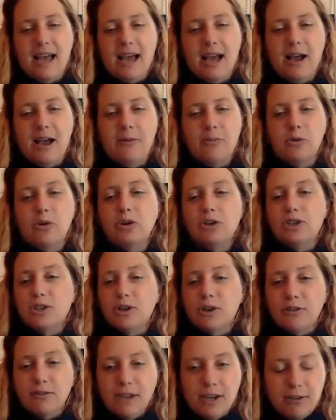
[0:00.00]
or
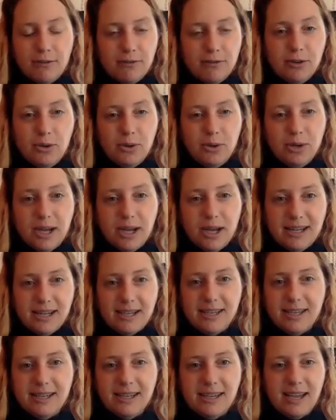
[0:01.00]
serving food at
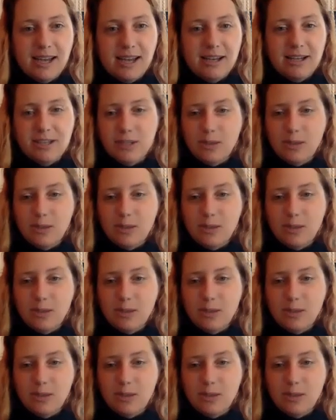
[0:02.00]
a